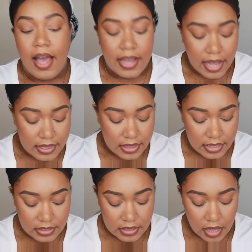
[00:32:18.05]
I got
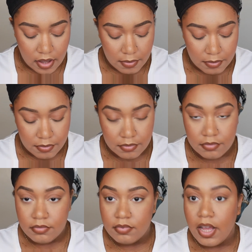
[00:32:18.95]
this um,
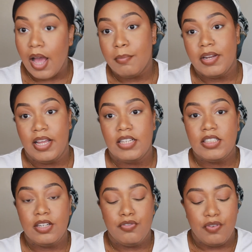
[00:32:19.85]

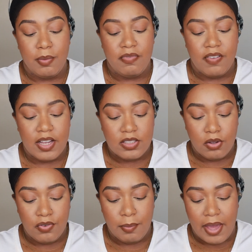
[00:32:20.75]
combination from Face
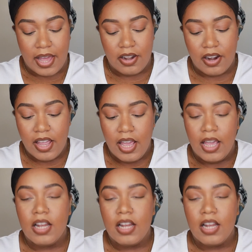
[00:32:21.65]
Over Matter.